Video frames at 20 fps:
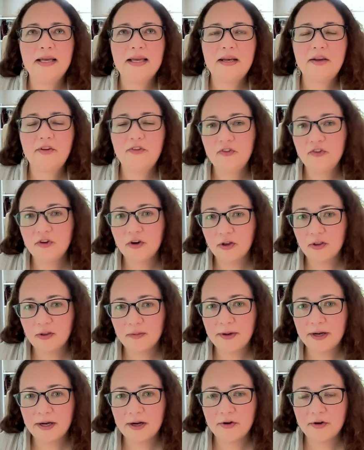It isn't all
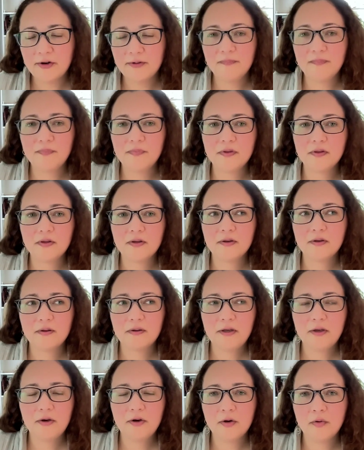about
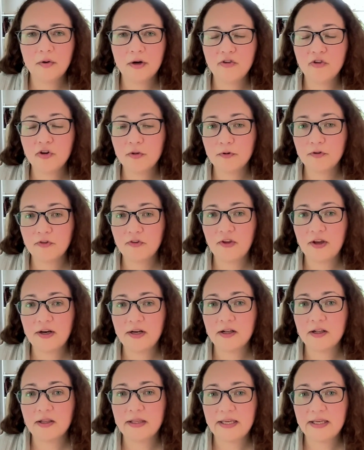
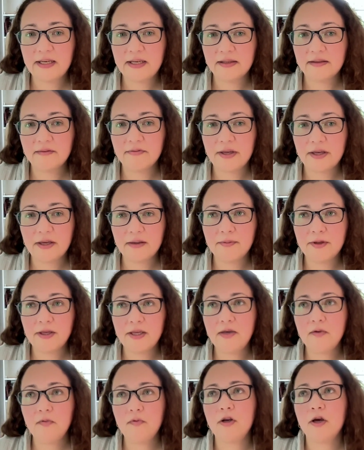100% clean living, but
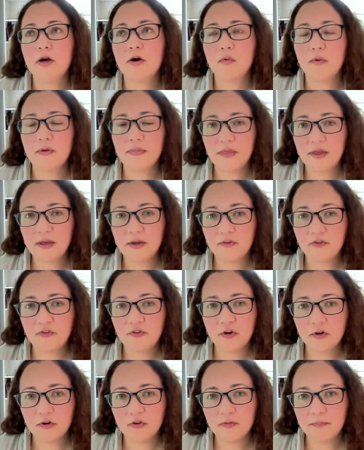when things
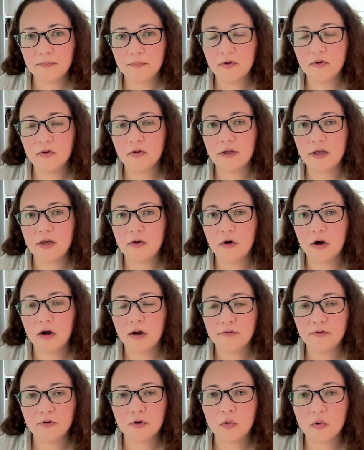start to pull you
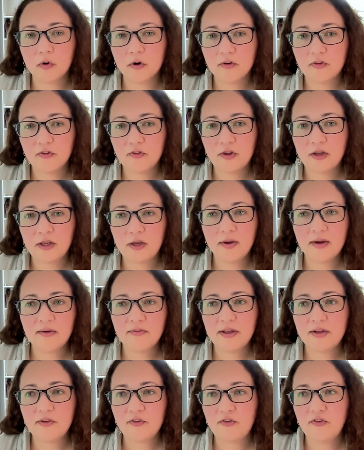off course, like you
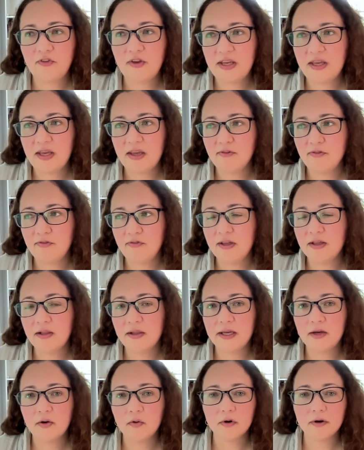have that sinking
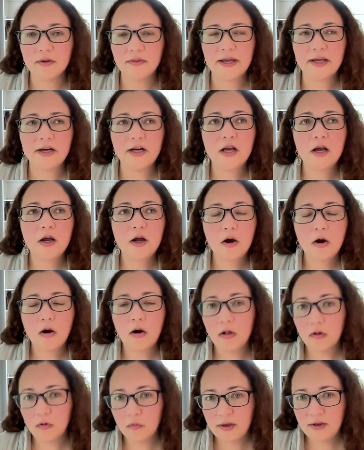feeling or that
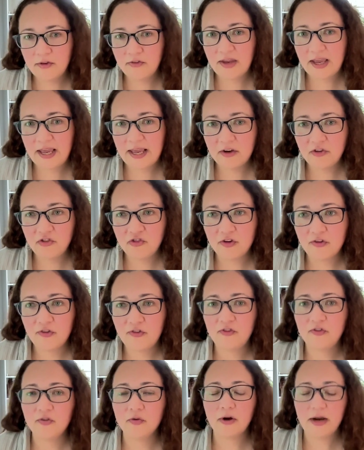always
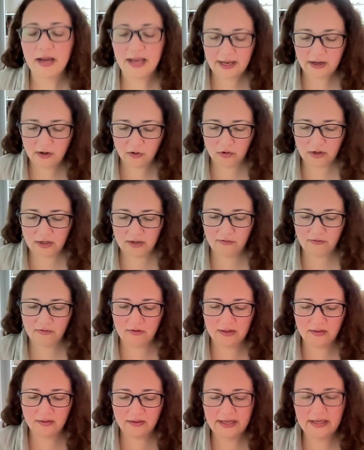anxious or angry
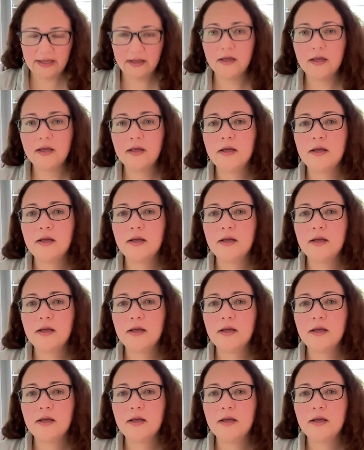feeling.